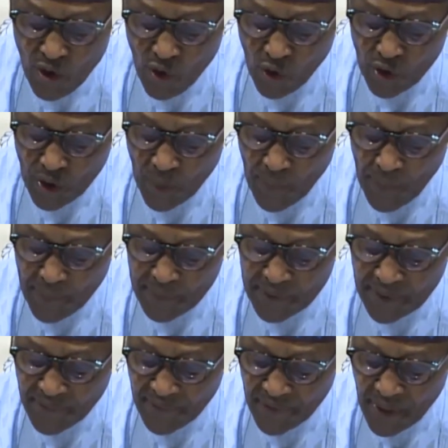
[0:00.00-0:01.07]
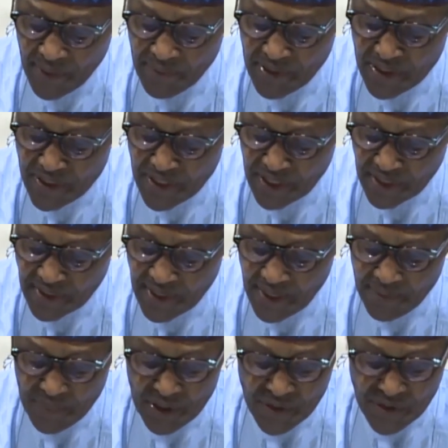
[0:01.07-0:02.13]
on a public-private sector
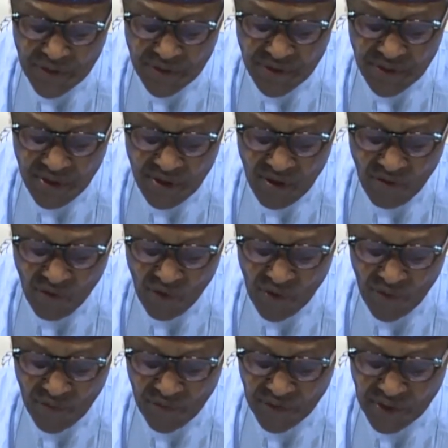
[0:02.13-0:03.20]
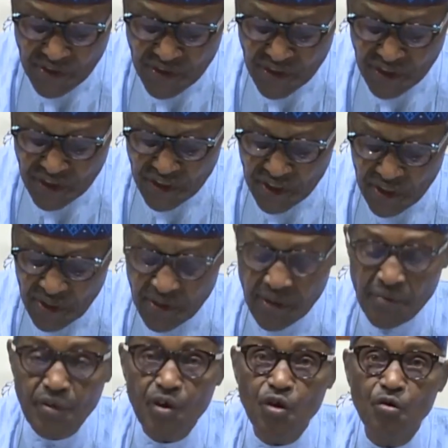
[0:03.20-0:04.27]
basis for infrastructural
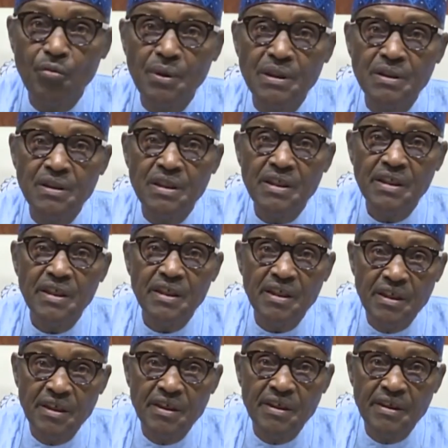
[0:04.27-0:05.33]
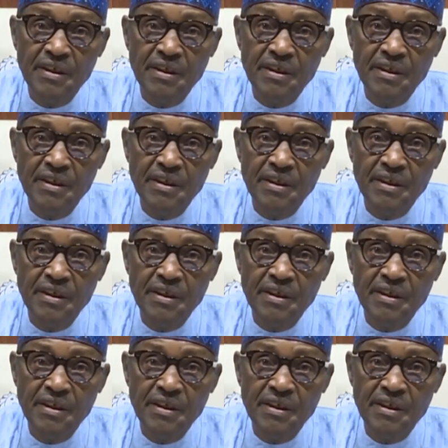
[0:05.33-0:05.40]
development in